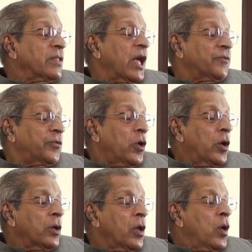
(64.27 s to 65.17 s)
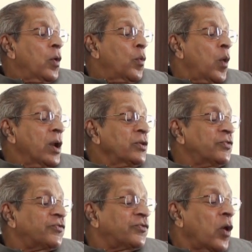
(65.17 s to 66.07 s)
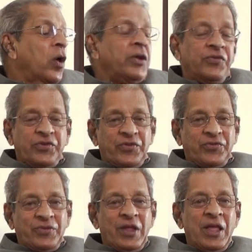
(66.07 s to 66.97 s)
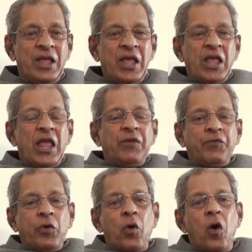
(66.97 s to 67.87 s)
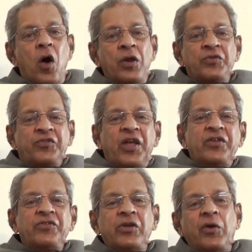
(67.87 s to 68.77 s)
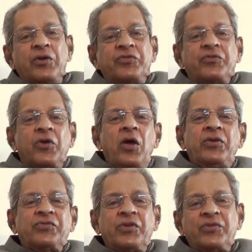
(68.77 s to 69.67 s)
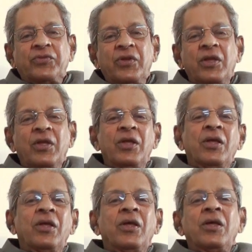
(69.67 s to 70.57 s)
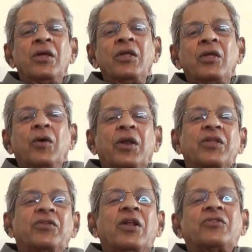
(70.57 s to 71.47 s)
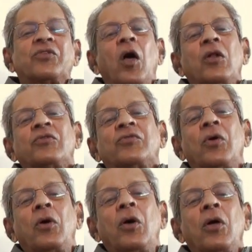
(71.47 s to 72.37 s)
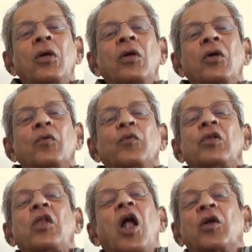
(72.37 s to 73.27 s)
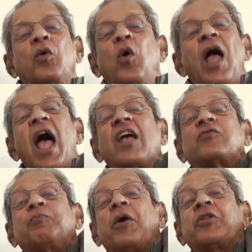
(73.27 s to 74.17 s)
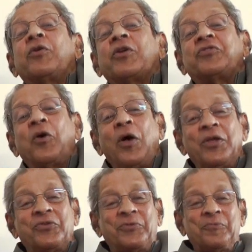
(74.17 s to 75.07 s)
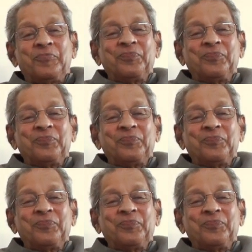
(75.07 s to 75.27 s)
Therefore, one's choices, if you go on changing your choices, your results also will not go as per your choice.